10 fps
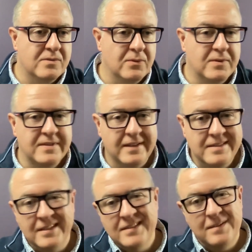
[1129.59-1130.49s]
So it's like
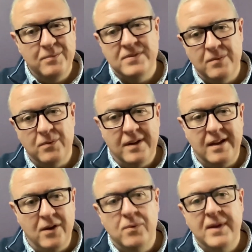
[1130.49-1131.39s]
60% we're
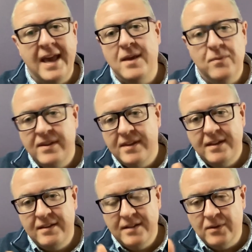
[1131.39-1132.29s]
kind of okay with
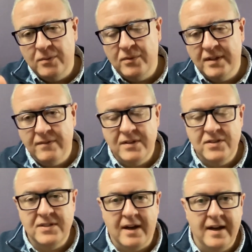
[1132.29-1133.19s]
it, we'll give it a
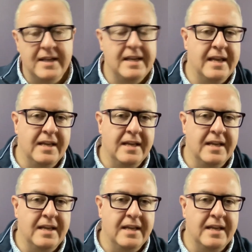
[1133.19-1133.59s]
shot.